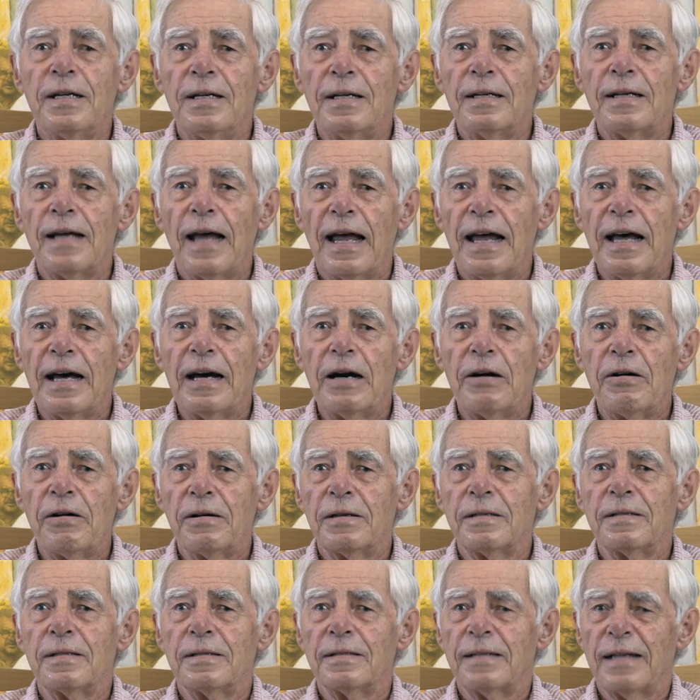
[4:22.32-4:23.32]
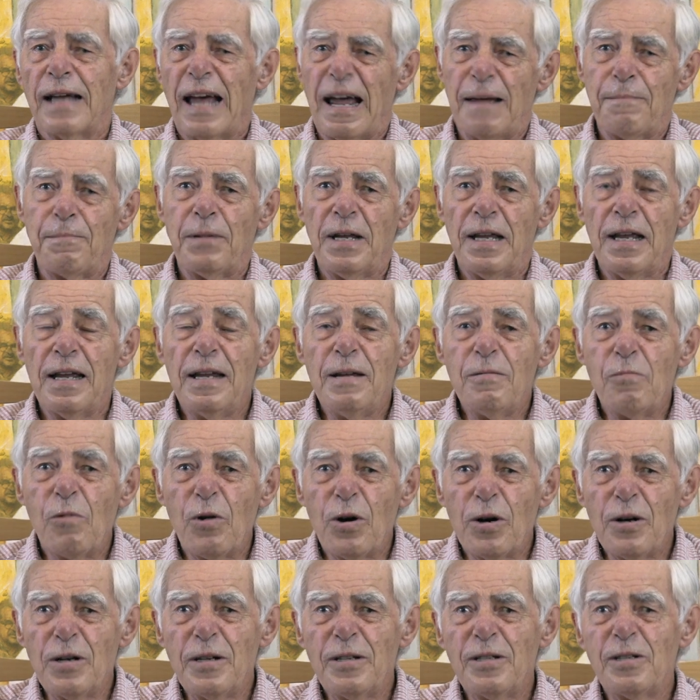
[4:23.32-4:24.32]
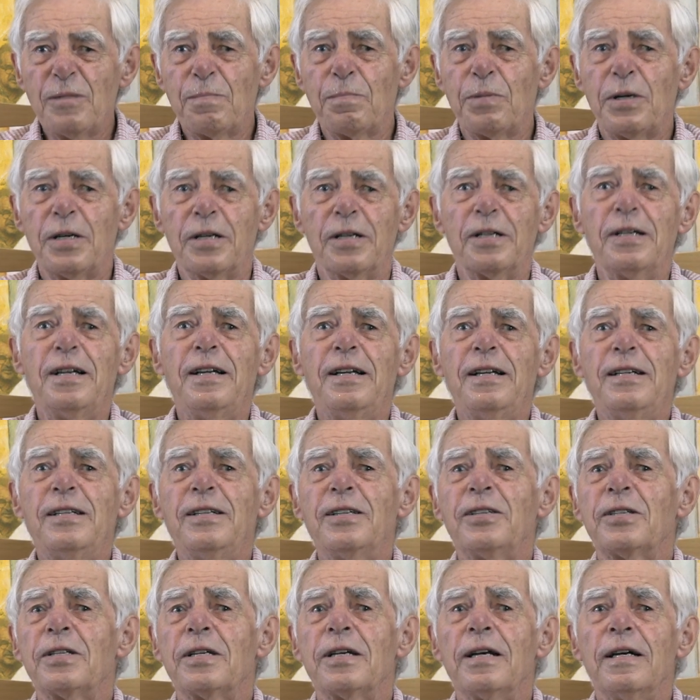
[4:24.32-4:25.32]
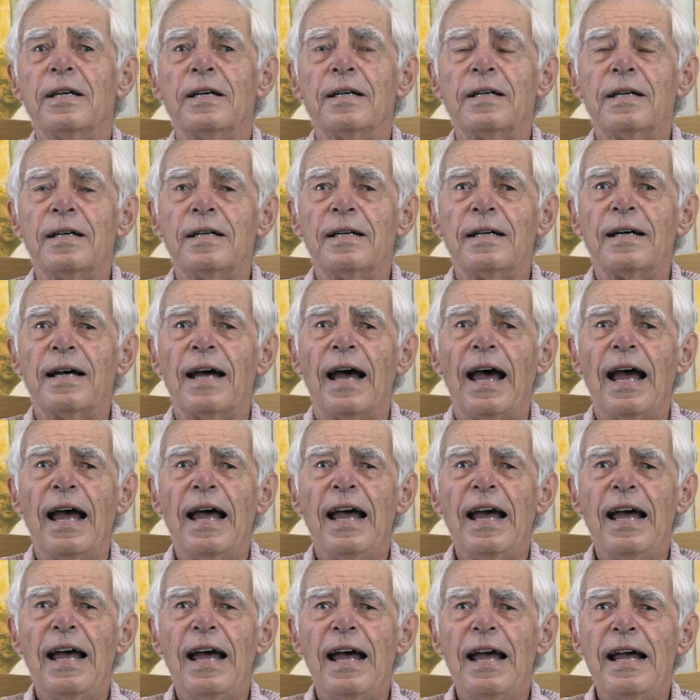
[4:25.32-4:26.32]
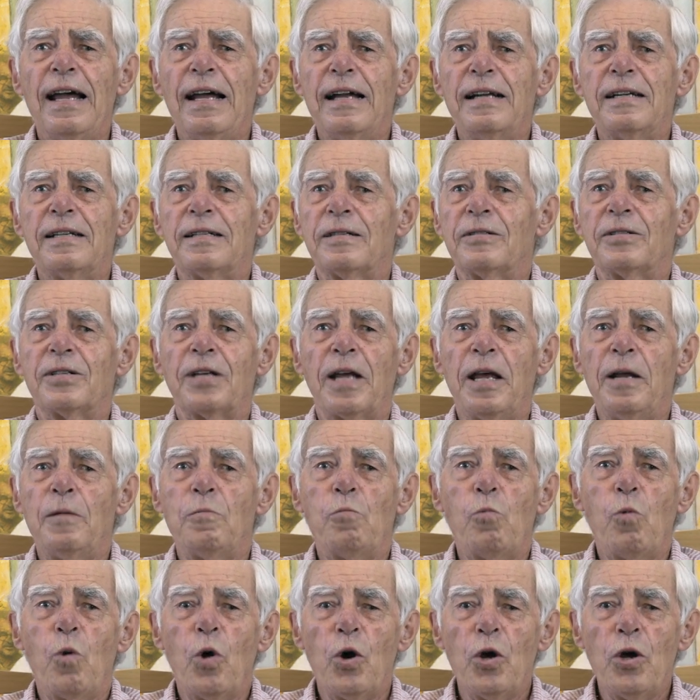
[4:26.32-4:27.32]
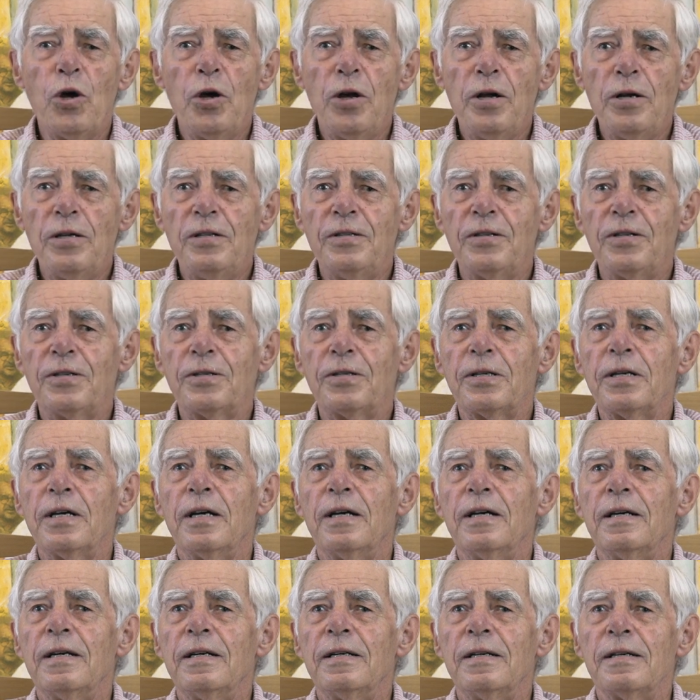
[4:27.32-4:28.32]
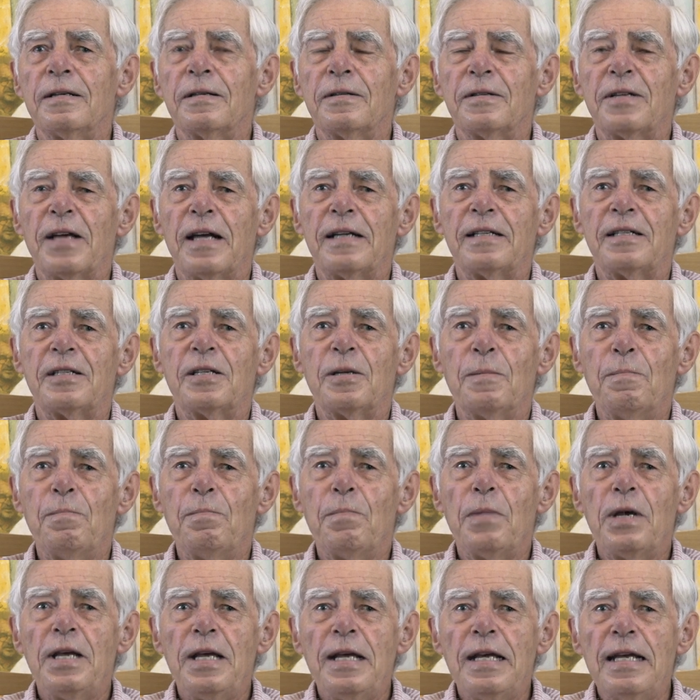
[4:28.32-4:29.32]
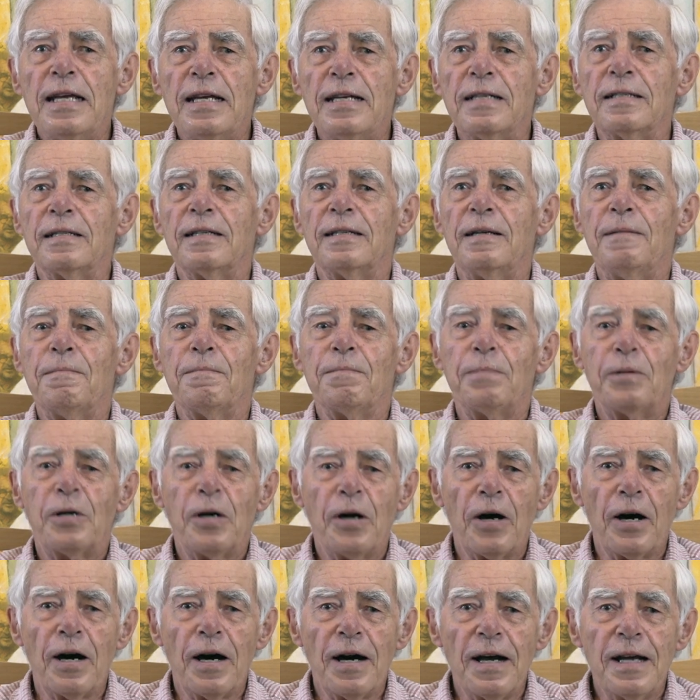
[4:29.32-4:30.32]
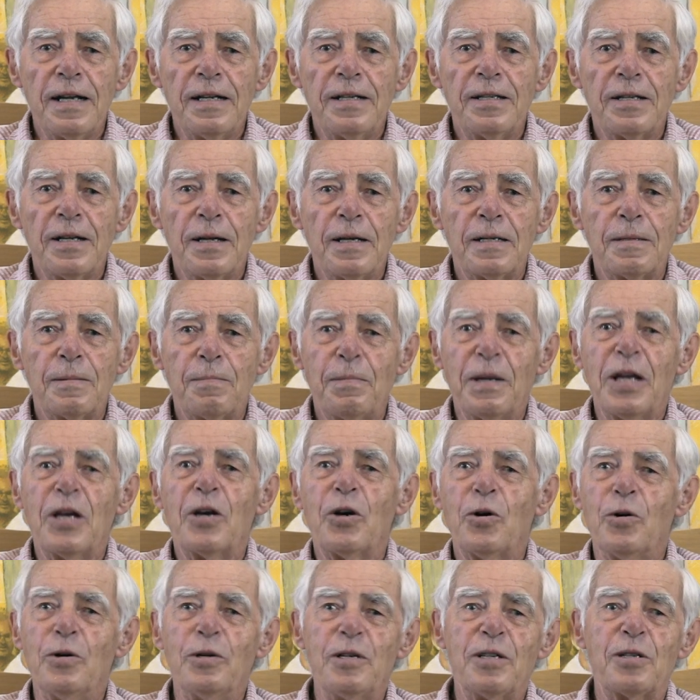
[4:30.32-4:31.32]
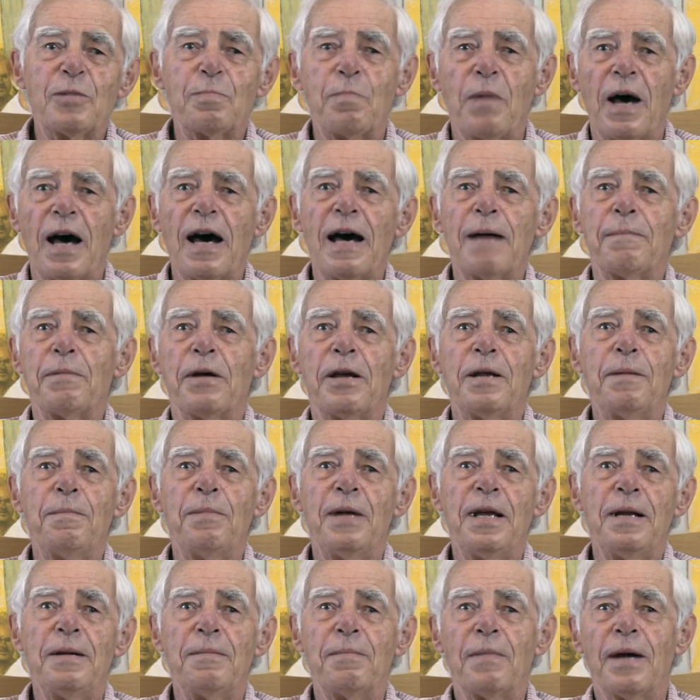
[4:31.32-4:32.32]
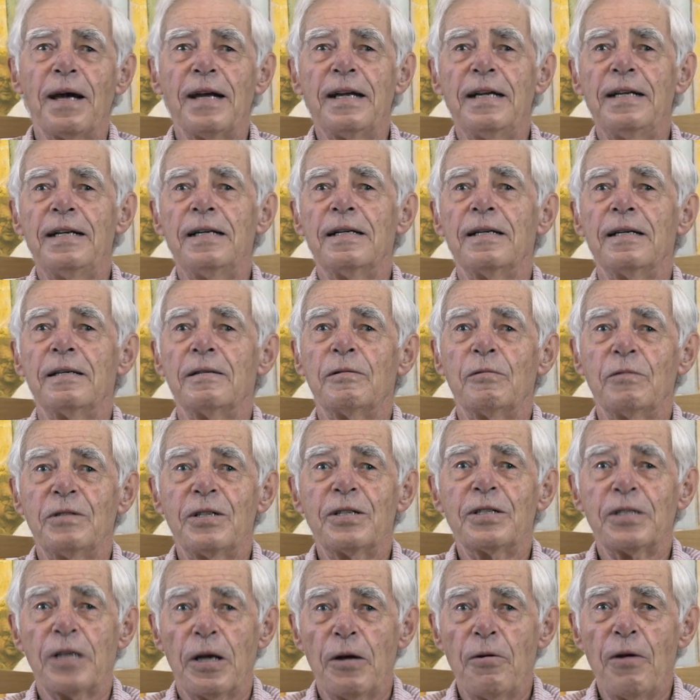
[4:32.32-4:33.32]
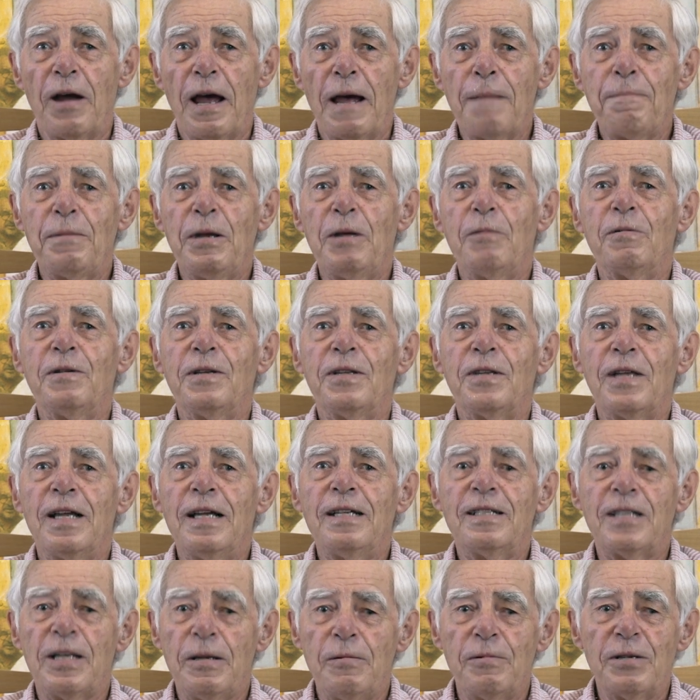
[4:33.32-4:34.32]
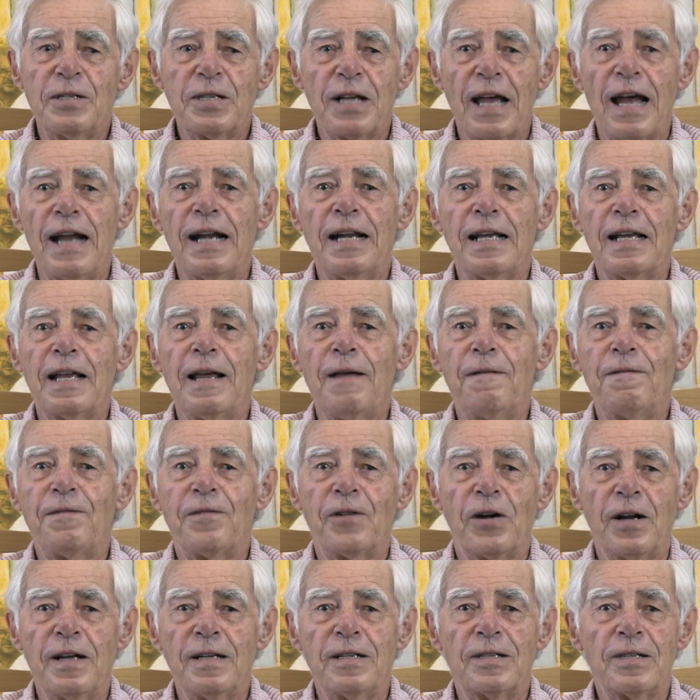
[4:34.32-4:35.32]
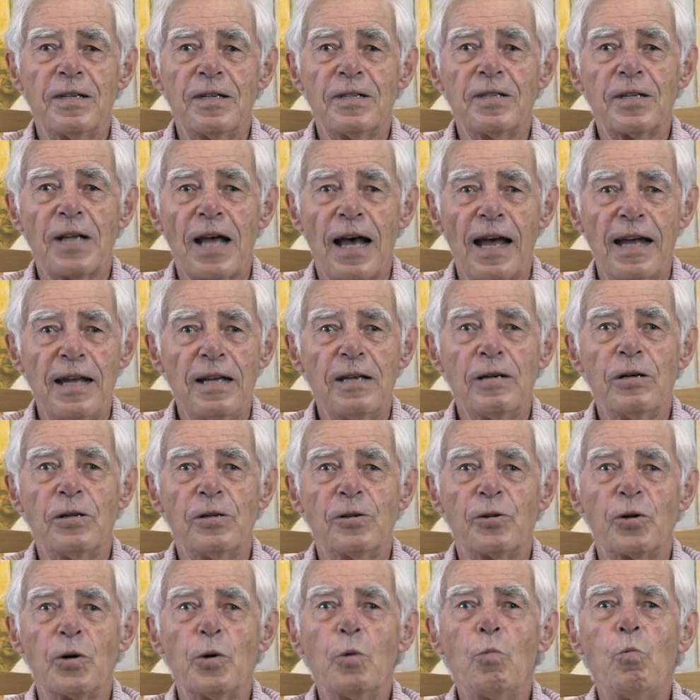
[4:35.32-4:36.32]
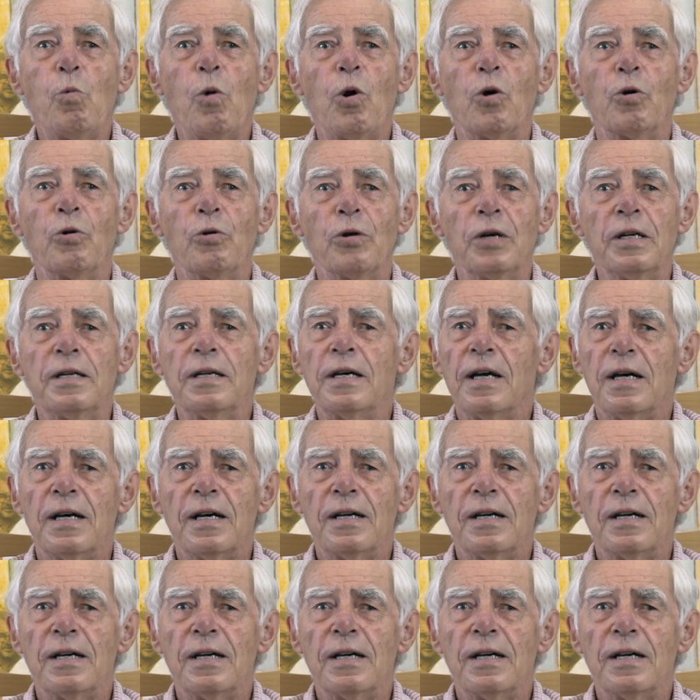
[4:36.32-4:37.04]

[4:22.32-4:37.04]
how happy he was, pleased, and said words that to me implied that because Baba had been made was so happy with this, he was going to give Francis a reward.